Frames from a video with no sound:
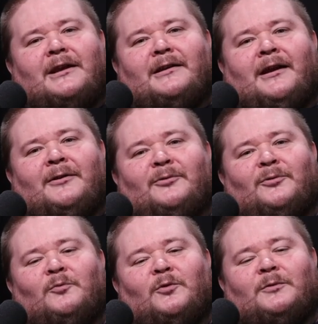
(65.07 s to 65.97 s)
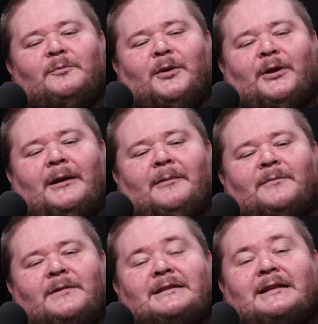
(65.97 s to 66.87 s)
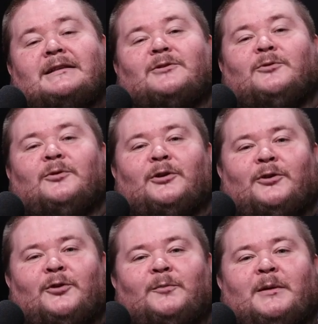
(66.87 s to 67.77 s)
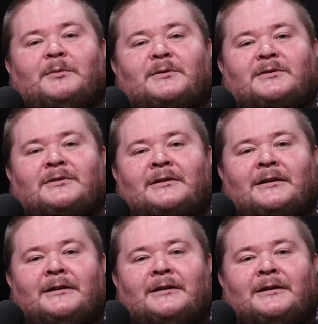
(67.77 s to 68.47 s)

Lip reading: I don't own one, but it's nice to go and look at other people's